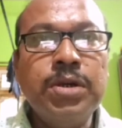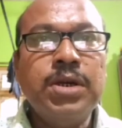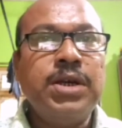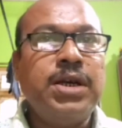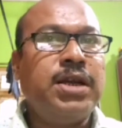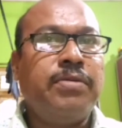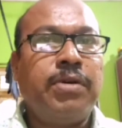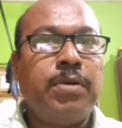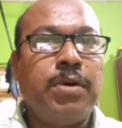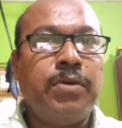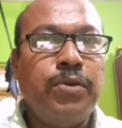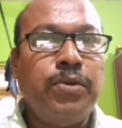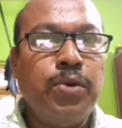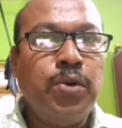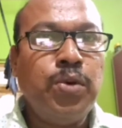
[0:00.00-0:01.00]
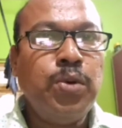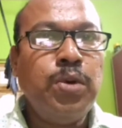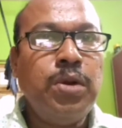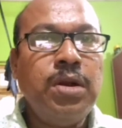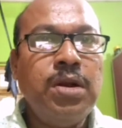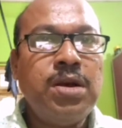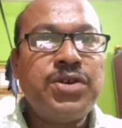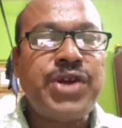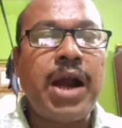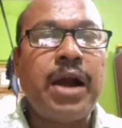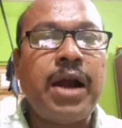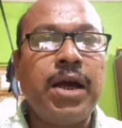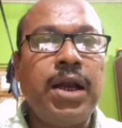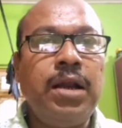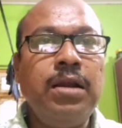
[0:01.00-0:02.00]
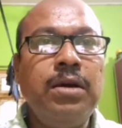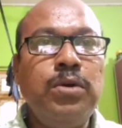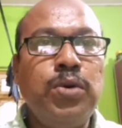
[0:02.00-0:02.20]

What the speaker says: in the form of coal, charcoal,